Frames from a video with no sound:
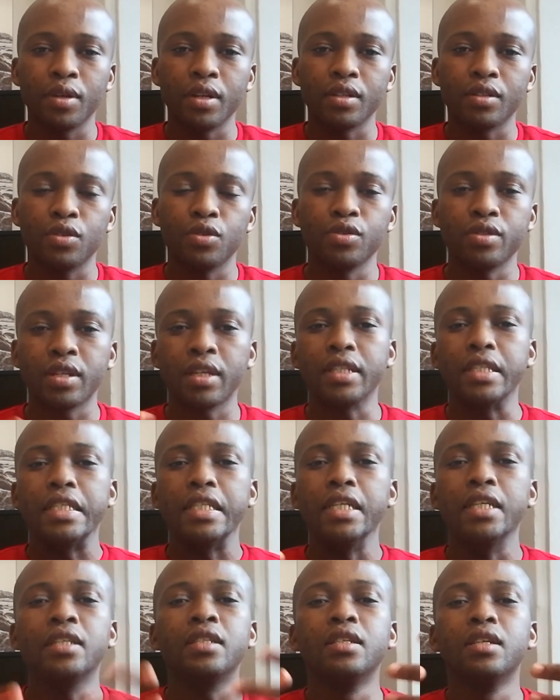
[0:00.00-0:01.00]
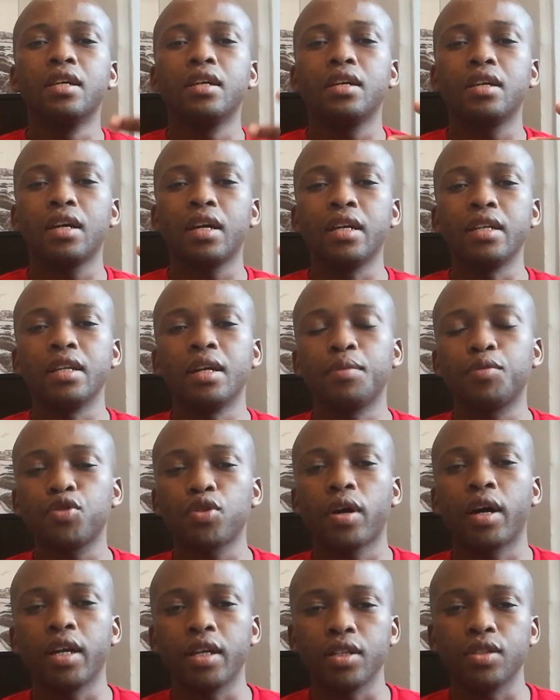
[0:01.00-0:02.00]
Because I did end up
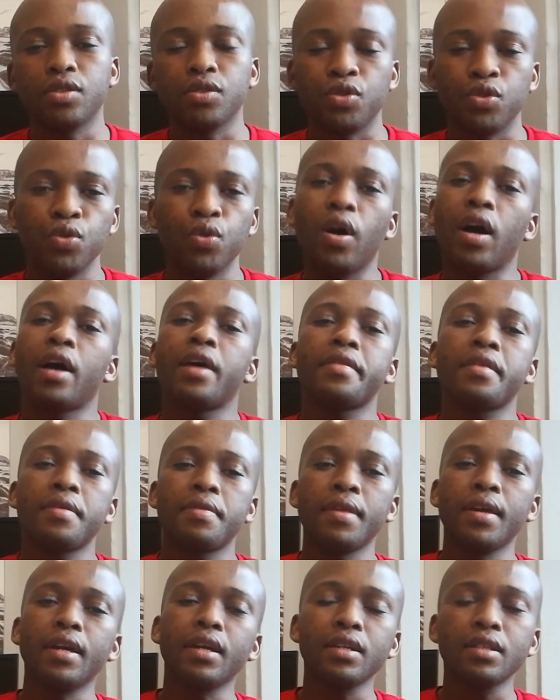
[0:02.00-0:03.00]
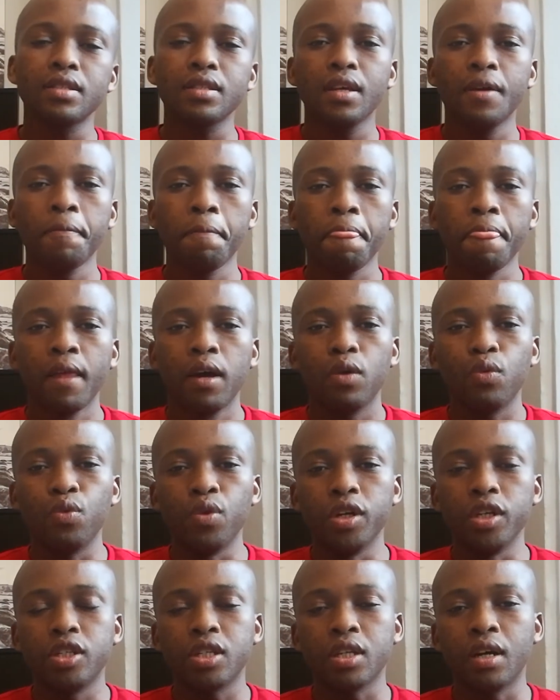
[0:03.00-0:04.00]
trying to do other things,
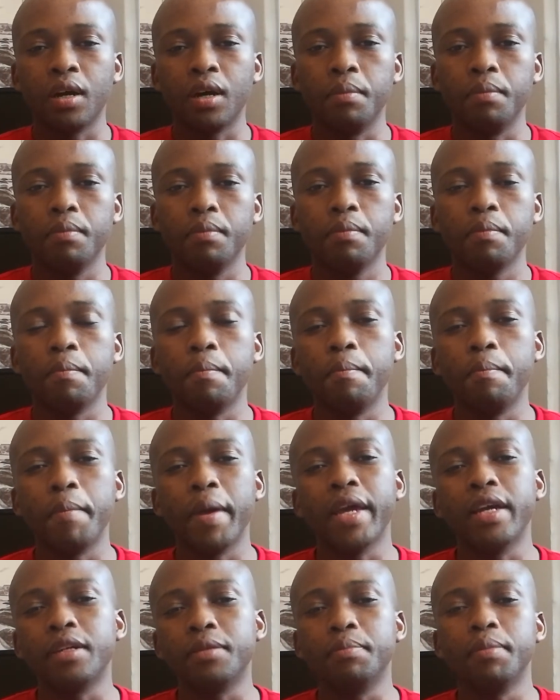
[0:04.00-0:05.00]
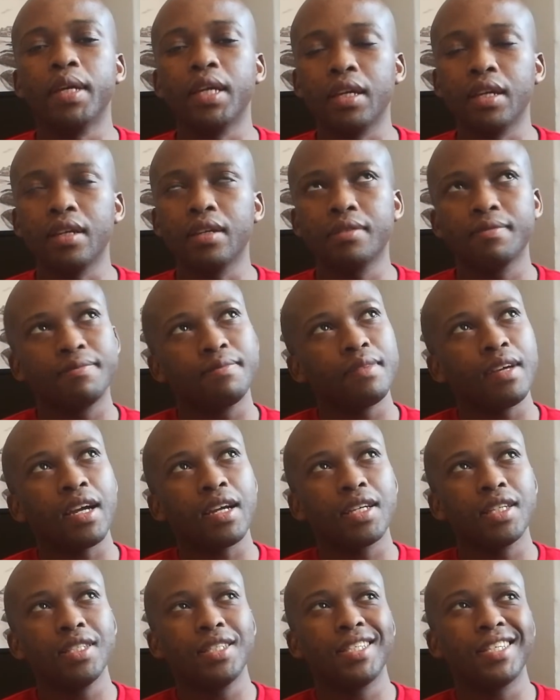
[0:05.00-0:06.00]
which made me, I
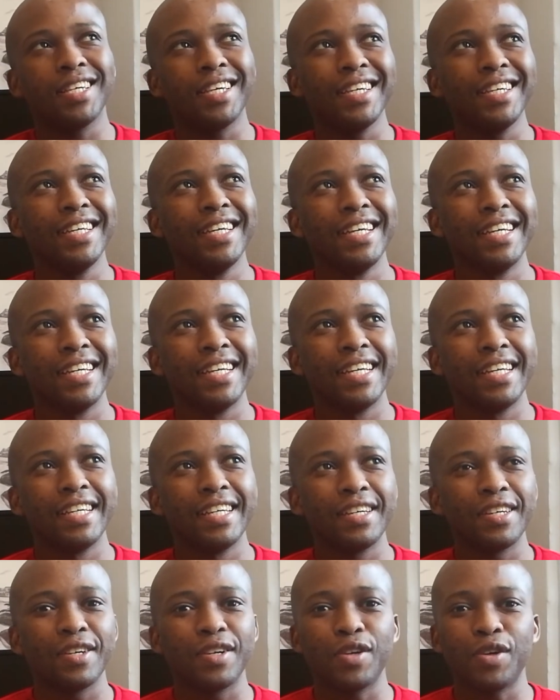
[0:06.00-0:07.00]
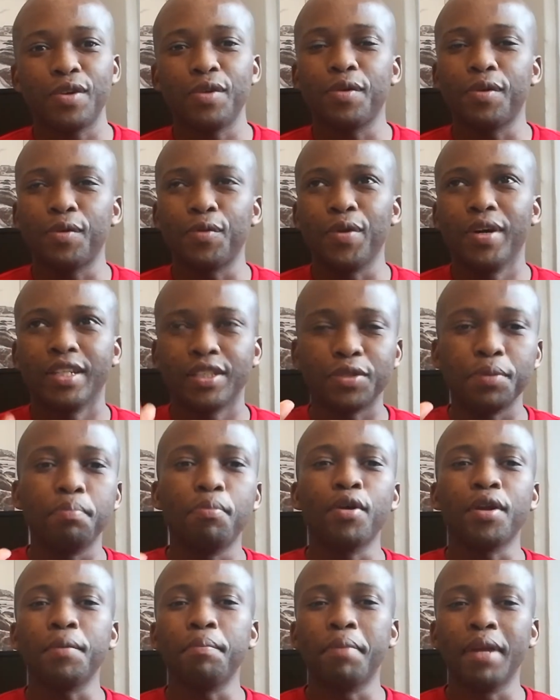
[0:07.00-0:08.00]
can say, well, to put
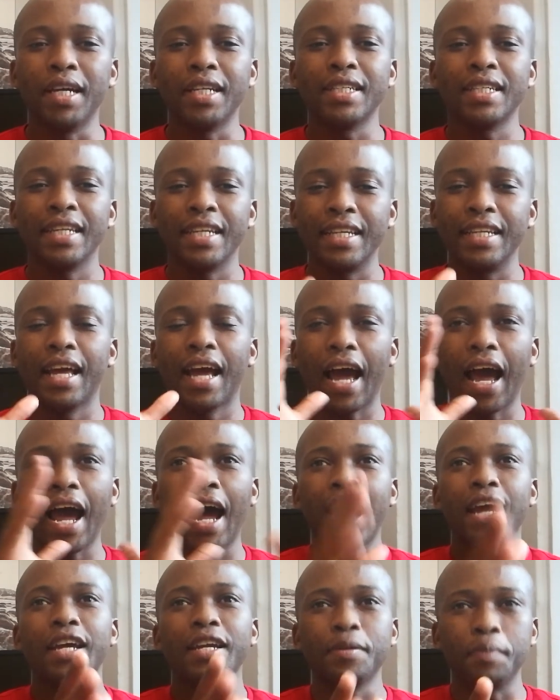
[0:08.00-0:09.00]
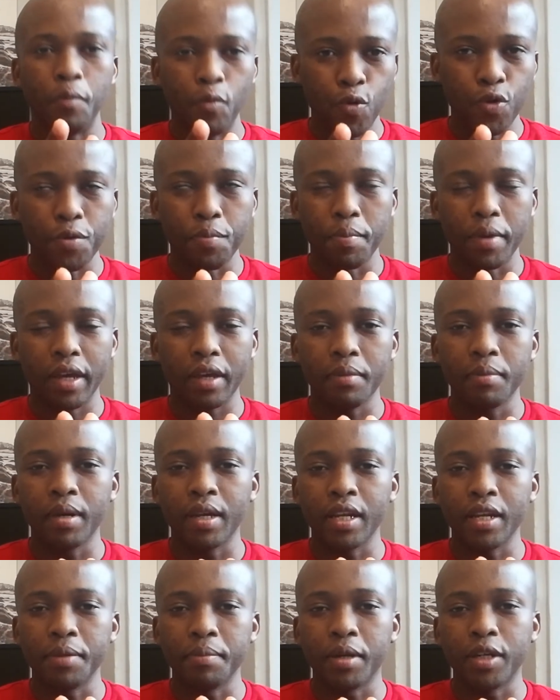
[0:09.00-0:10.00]
it bluntly, I would make money
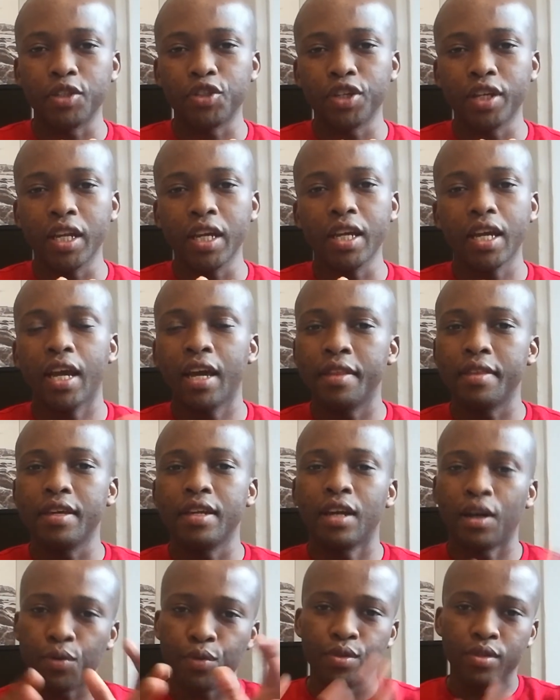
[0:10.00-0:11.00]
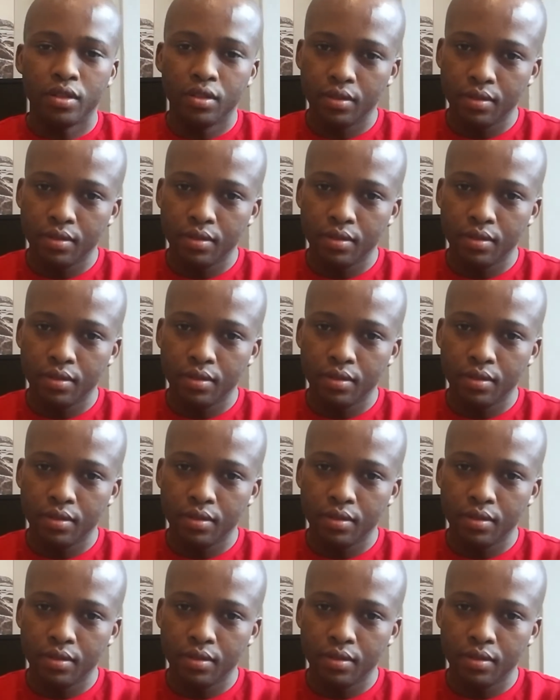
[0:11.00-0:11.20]
in my trading and then I would